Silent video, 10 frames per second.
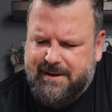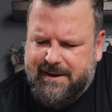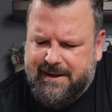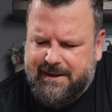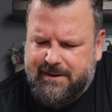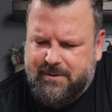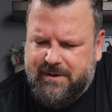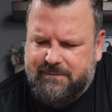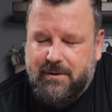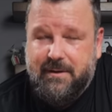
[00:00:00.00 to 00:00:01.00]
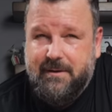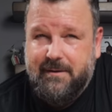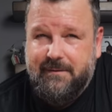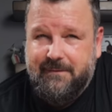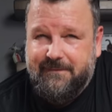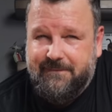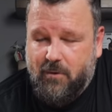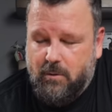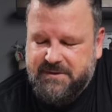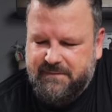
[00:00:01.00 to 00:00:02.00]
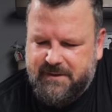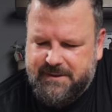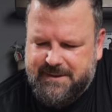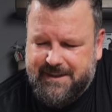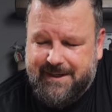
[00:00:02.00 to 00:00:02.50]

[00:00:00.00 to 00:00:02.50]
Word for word: quite a few other forms of this.